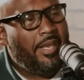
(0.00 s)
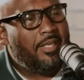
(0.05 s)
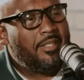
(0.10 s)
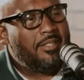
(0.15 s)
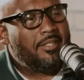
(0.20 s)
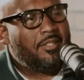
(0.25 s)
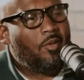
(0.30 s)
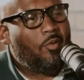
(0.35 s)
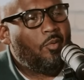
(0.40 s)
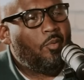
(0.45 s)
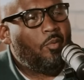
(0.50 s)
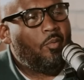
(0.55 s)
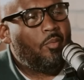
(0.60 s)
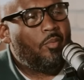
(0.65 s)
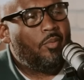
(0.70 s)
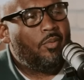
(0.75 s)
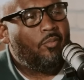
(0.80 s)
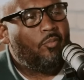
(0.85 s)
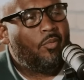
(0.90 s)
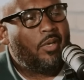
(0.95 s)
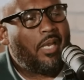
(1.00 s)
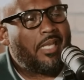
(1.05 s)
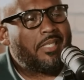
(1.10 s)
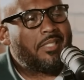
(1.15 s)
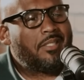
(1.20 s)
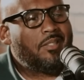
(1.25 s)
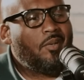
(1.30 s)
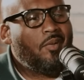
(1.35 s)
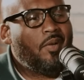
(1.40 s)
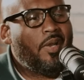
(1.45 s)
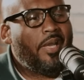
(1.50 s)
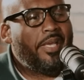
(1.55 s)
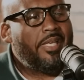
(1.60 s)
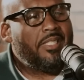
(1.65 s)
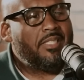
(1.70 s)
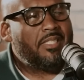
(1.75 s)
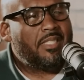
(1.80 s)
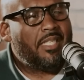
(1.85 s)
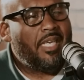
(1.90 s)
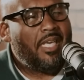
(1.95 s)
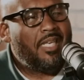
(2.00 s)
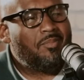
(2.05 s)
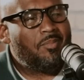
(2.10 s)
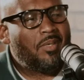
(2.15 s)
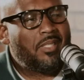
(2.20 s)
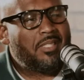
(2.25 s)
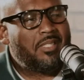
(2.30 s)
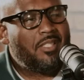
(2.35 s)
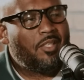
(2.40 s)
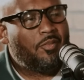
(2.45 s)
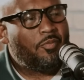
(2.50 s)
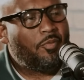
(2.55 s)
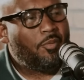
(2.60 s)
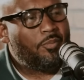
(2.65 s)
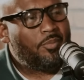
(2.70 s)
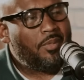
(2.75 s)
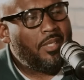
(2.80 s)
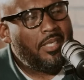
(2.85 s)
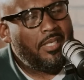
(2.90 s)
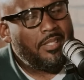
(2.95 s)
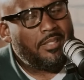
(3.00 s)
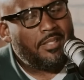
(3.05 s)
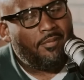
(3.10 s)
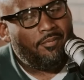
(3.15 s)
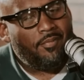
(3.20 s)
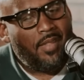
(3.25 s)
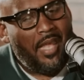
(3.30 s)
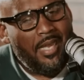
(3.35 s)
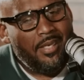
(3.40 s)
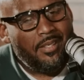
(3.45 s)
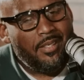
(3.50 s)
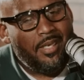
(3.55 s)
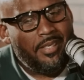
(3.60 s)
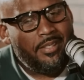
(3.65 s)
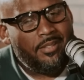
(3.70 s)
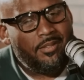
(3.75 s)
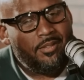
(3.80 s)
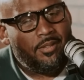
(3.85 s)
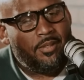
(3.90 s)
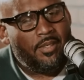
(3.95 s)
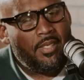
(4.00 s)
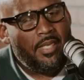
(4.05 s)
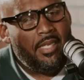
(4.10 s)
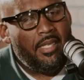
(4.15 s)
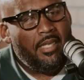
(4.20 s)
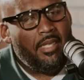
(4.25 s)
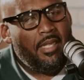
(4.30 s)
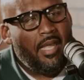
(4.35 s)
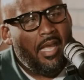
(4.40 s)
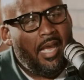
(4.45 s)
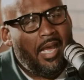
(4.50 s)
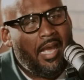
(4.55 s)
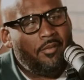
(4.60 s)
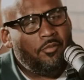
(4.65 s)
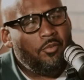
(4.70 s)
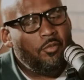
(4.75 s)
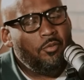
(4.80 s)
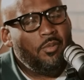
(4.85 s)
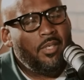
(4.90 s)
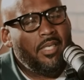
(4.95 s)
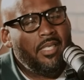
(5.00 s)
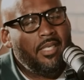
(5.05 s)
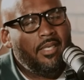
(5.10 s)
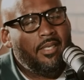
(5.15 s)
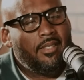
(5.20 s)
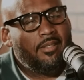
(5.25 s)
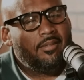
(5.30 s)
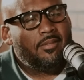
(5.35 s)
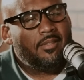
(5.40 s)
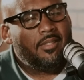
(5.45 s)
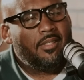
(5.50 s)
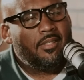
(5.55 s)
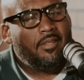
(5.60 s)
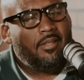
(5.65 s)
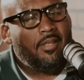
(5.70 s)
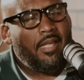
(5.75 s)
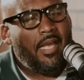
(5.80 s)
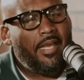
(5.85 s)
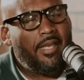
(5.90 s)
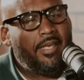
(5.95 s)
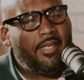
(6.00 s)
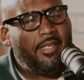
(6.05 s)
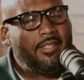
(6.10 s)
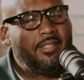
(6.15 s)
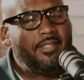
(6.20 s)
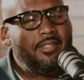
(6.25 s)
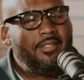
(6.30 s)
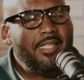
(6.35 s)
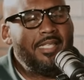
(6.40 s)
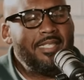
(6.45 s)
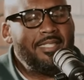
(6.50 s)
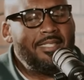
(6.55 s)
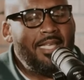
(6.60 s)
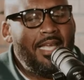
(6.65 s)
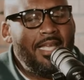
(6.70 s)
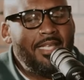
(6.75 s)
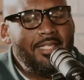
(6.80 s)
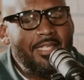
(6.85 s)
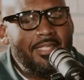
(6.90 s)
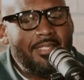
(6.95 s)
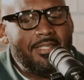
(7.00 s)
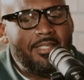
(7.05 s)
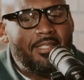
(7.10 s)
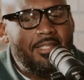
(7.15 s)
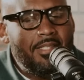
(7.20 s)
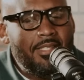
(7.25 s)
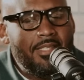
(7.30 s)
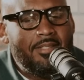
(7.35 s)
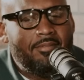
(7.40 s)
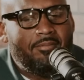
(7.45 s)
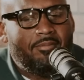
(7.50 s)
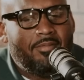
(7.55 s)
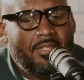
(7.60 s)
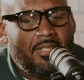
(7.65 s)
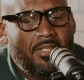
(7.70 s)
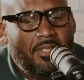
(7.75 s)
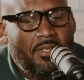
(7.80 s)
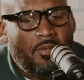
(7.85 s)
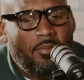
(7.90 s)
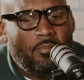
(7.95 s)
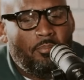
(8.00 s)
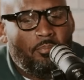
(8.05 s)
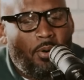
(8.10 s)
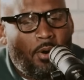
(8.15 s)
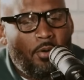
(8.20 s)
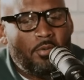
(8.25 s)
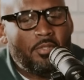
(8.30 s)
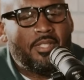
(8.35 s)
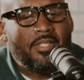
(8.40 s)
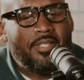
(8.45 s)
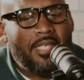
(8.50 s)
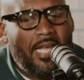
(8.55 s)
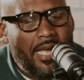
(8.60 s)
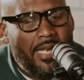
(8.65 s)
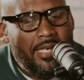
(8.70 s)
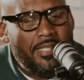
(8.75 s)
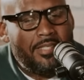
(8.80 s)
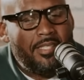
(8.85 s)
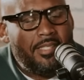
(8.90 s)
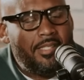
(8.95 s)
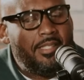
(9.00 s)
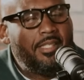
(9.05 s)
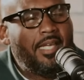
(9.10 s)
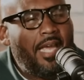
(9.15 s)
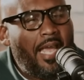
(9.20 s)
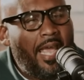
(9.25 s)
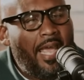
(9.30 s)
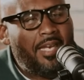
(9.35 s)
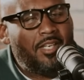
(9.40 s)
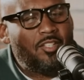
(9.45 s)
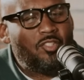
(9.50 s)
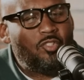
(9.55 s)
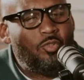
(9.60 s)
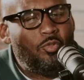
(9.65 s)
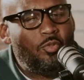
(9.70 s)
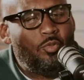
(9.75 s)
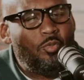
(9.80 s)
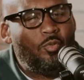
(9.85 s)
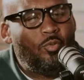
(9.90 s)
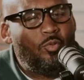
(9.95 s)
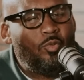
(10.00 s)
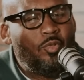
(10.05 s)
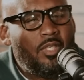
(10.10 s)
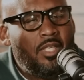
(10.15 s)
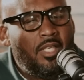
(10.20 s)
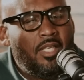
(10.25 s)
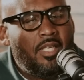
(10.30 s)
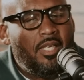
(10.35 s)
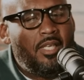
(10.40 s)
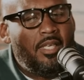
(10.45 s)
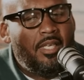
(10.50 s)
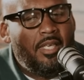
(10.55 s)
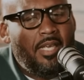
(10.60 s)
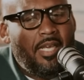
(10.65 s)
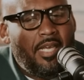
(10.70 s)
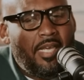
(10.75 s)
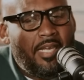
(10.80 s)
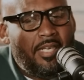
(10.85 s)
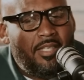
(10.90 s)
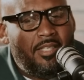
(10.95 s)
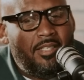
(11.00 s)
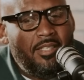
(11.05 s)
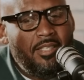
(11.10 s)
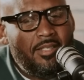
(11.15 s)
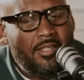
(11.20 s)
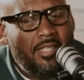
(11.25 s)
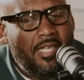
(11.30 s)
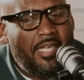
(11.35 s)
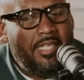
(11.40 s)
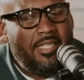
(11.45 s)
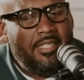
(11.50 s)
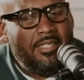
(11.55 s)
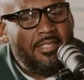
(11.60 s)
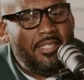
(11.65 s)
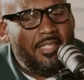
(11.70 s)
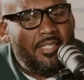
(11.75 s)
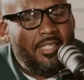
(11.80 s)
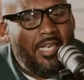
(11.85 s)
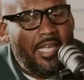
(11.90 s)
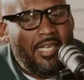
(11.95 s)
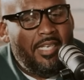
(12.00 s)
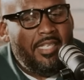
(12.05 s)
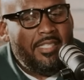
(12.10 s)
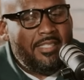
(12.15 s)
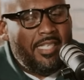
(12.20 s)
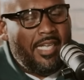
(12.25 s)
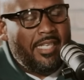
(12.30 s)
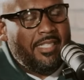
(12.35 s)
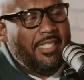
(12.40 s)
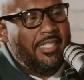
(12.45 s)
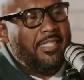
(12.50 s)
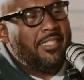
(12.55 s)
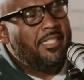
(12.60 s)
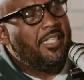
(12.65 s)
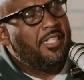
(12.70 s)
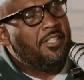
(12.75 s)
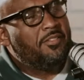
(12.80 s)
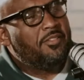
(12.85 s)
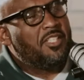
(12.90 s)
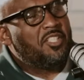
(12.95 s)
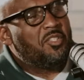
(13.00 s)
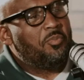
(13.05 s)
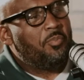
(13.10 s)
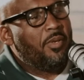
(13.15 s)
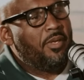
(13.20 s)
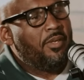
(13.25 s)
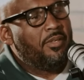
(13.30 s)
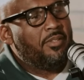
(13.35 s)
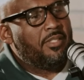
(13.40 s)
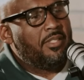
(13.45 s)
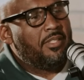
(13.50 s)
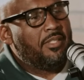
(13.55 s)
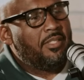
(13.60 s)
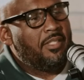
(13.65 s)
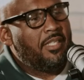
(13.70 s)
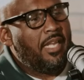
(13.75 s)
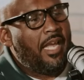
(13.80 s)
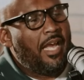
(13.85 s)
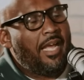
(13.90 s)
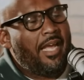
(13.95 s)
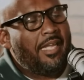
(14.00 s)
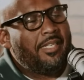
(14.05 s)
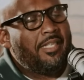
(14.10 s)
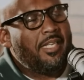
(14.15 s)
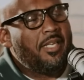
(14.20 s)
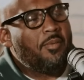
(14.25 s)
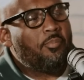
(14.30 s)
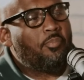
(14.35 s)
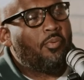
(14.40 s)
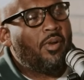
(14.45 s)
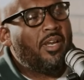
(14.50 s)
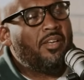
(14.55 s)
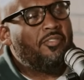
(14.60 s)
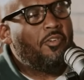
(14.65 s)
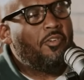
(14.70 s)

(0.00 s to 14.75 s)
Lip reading: And so when I started educating myself on things of that nature, I knew then, hey, let's take this good personality, good attitude, and good things, and now let's take these lived experiences. Now, I did pray